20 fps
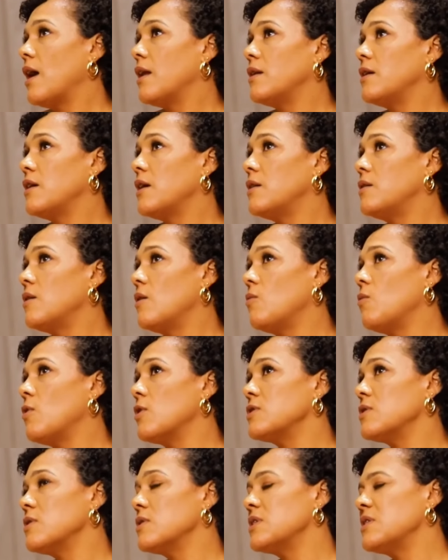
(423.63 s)
And it
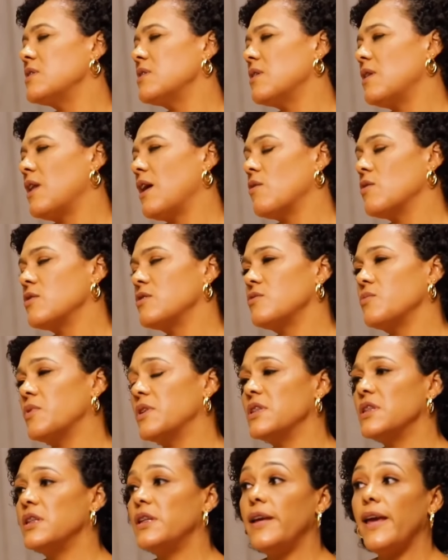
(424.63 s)
was until I was
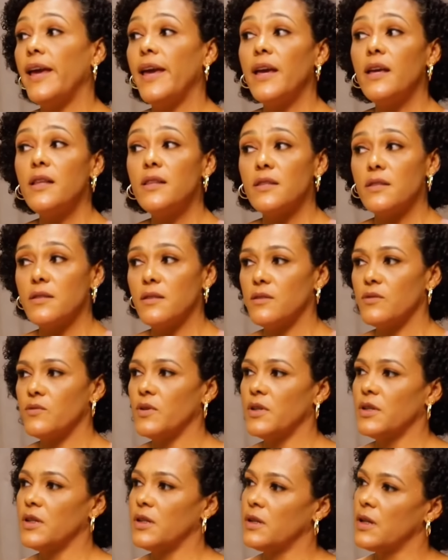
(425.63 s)
28,
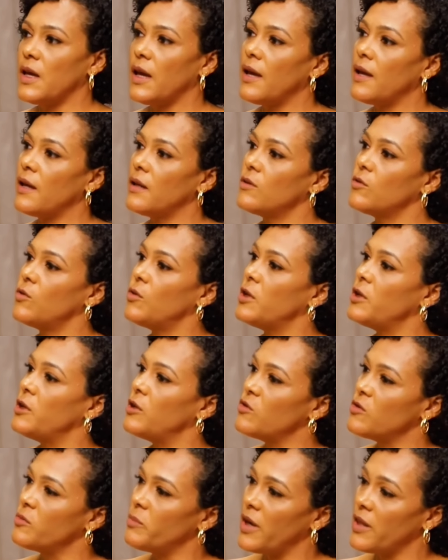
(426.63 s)
29, going
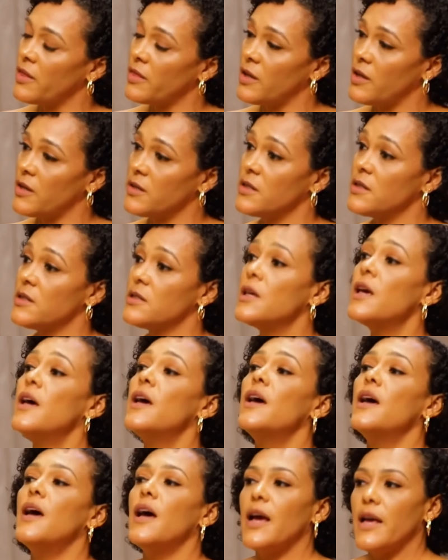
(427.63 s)
into my 30s,
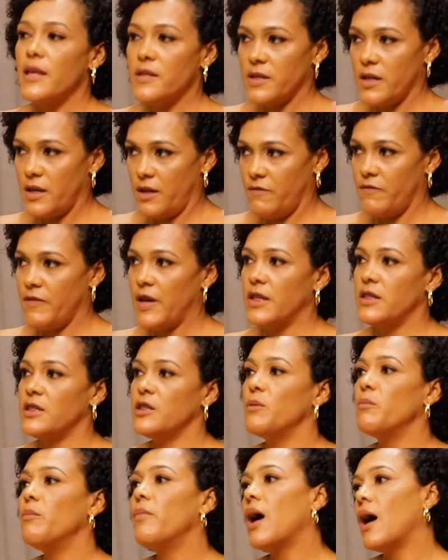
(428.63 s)
I started
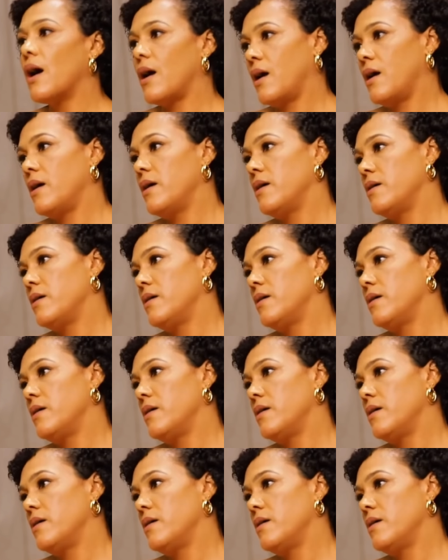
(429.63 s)
fighting back.